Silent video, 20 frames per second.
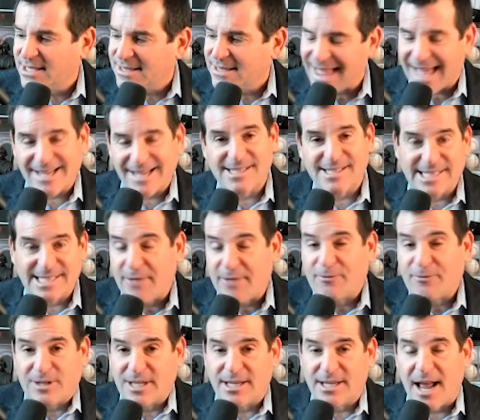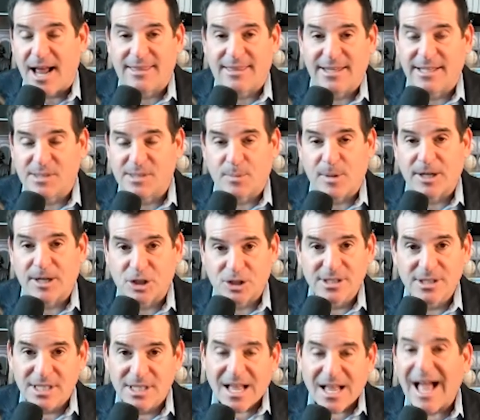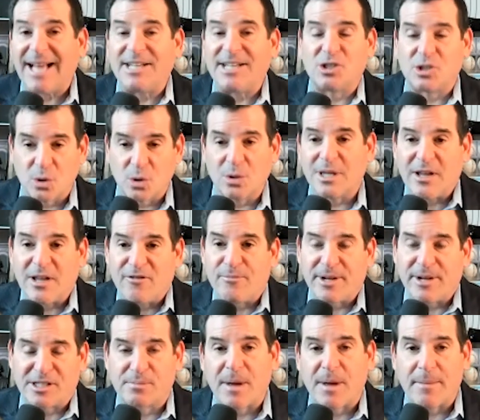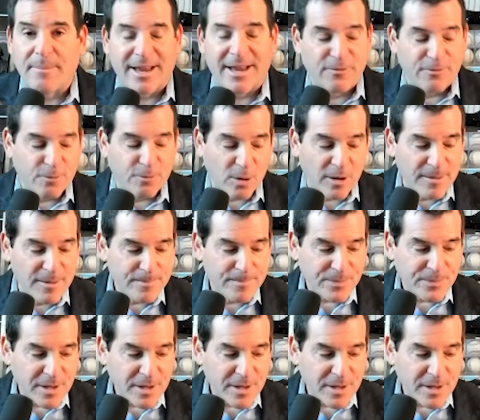That is definitely not the expression. I certainly have mixed my metaphor.